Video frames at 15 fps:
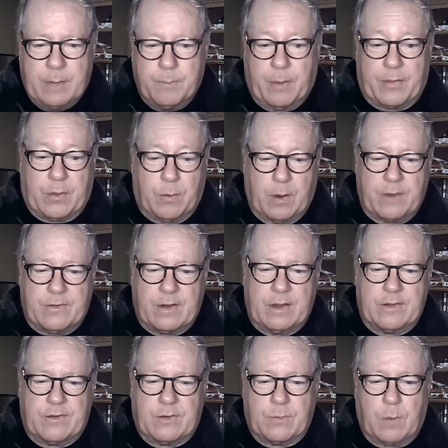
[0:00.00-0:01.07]
But the question
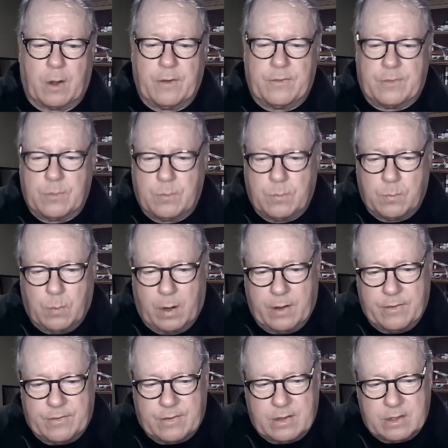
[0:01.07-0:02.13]
is, is what is, what
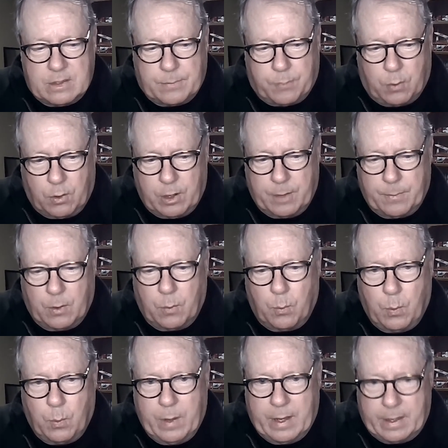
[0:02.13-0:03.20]
is deployable
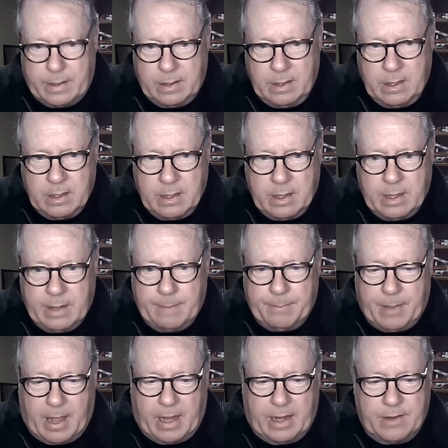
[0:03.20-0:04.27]
when?
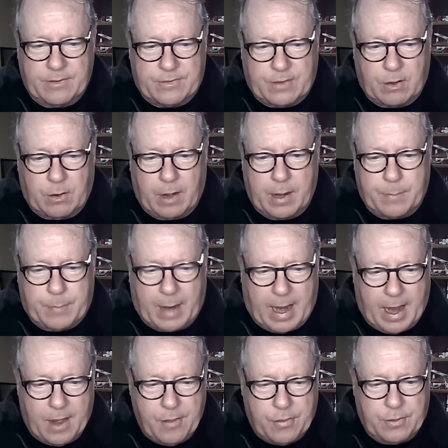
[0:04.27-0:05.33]
And is there a
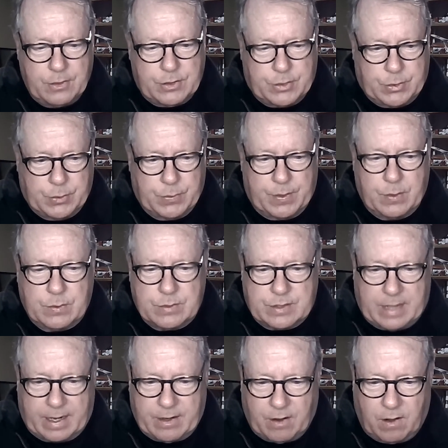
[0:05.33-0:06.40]
path to those
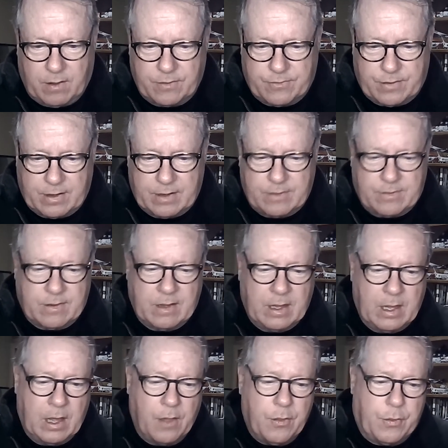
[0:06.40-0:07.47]
technologies
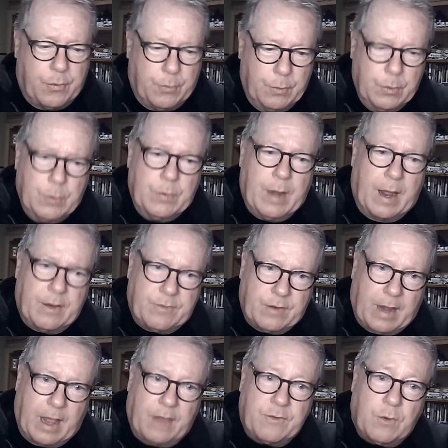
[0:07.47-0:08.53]
through natural
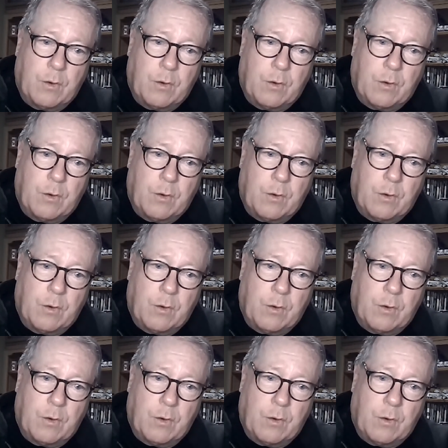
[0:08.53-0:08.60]
gas